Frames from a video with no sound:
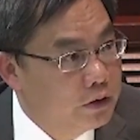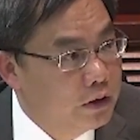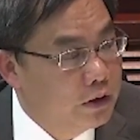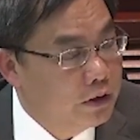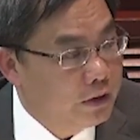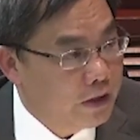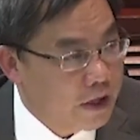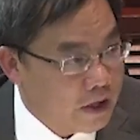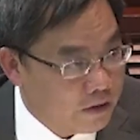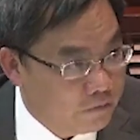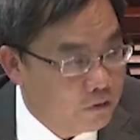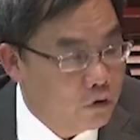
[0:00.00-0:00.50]

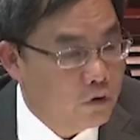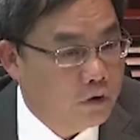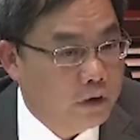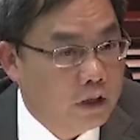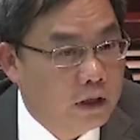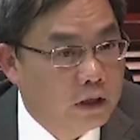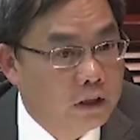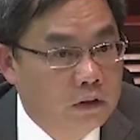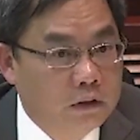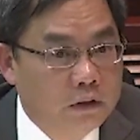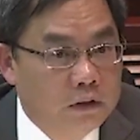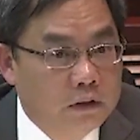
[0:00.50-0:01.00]
Perhaps uh,
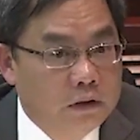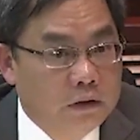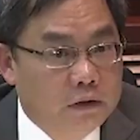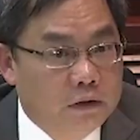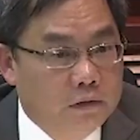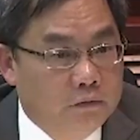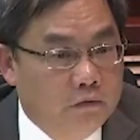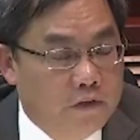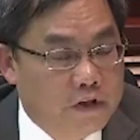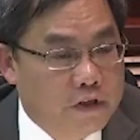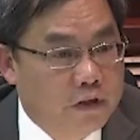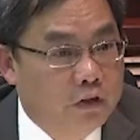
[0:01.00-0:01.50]

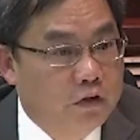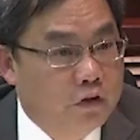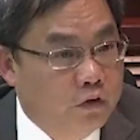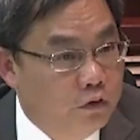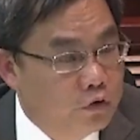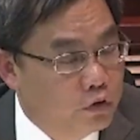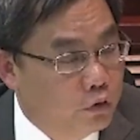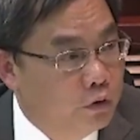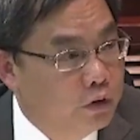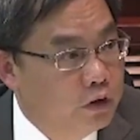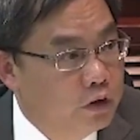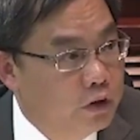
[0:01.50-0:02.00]
we,
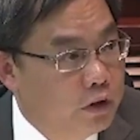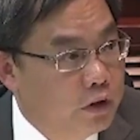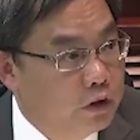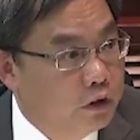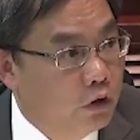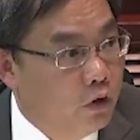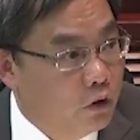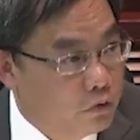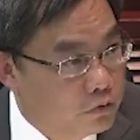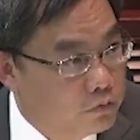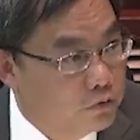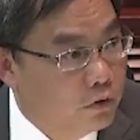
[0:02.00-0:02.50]
for some
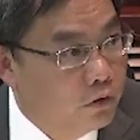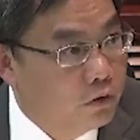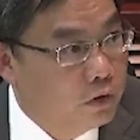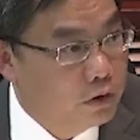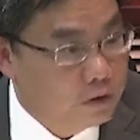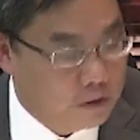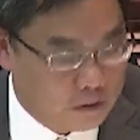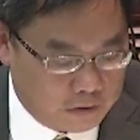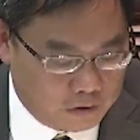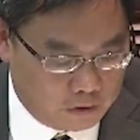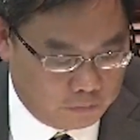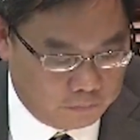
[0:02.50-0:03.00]
students, they
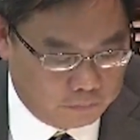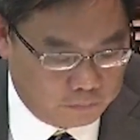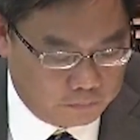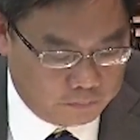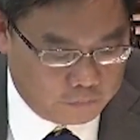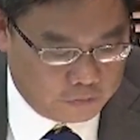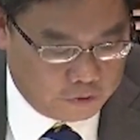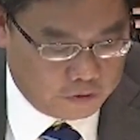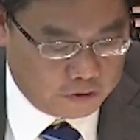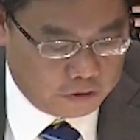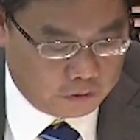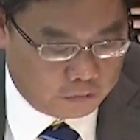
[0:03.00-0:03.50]
don't need
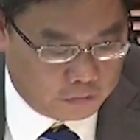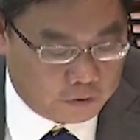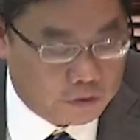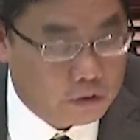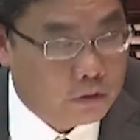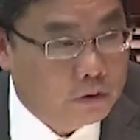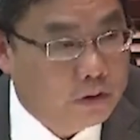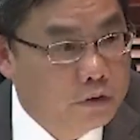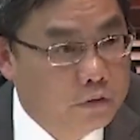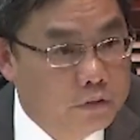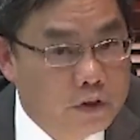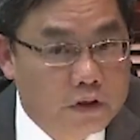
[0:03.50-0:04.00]
uh,
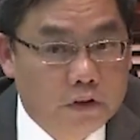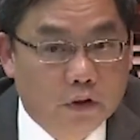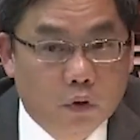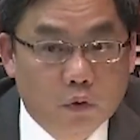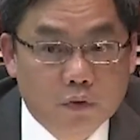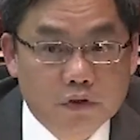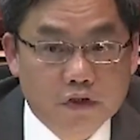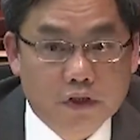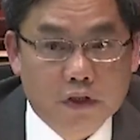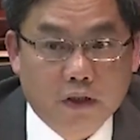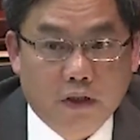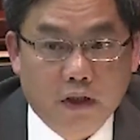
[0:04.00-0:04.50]
that
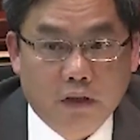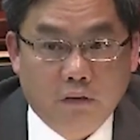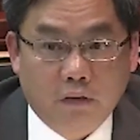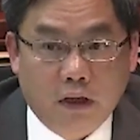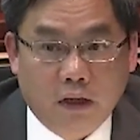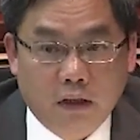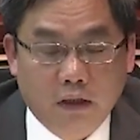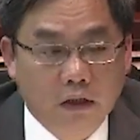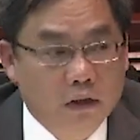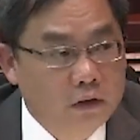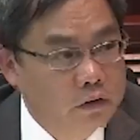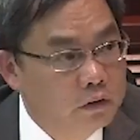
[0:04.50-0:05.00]
much
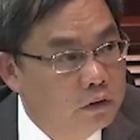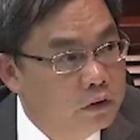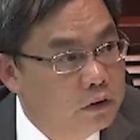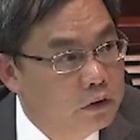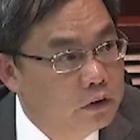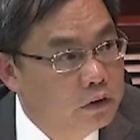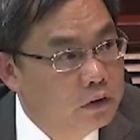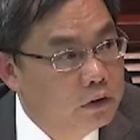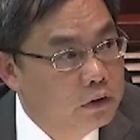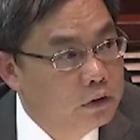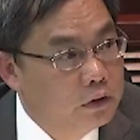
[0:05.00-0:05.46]
homework, and